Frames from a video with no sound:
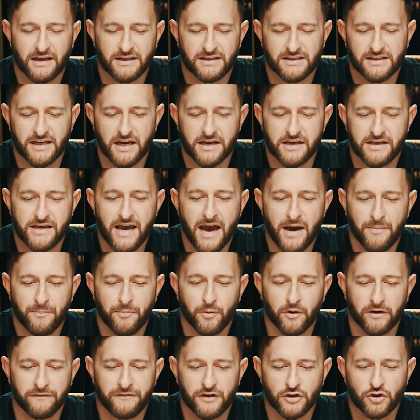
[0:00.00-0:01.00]
I'd say yeah,
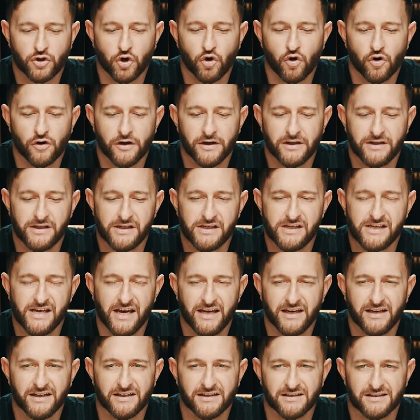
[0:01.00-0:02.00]
but if you're talking
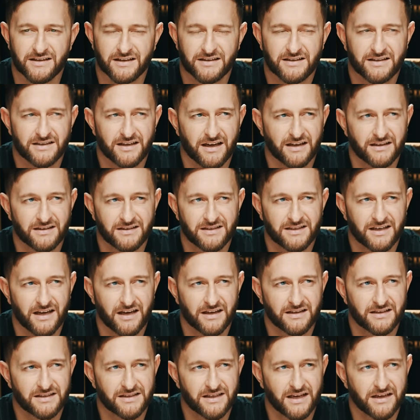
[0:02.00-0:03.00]
years,
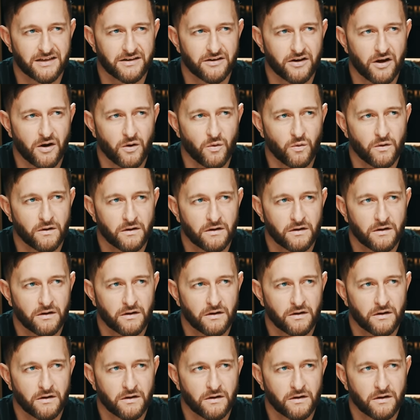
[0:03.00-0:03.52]
I'd say no.